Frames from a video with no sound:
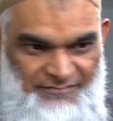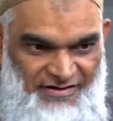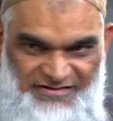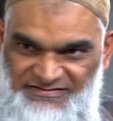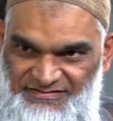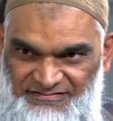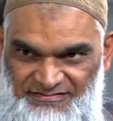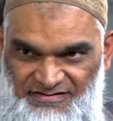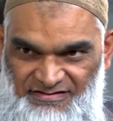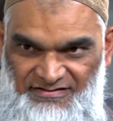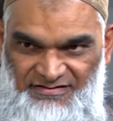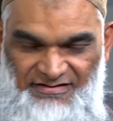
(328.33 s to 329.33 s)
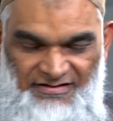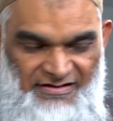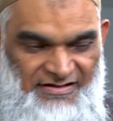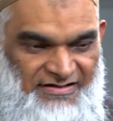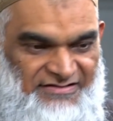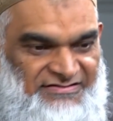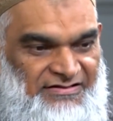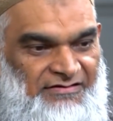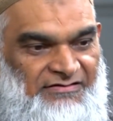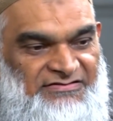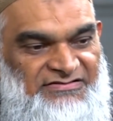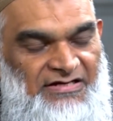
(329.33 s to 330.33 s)
Boxing Day uh,
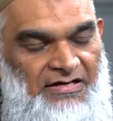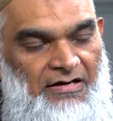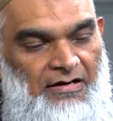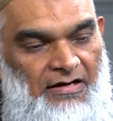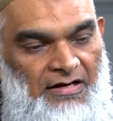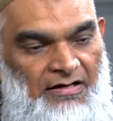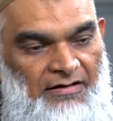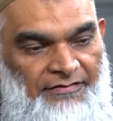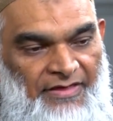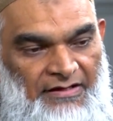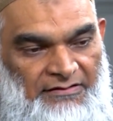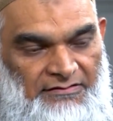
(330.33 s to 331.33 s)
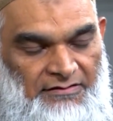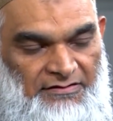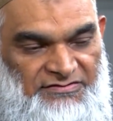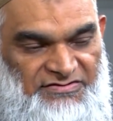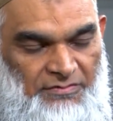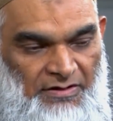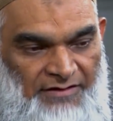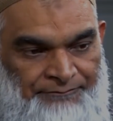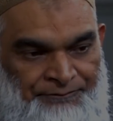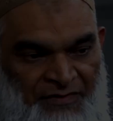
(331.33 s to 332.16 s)
sales, uh, and and so on.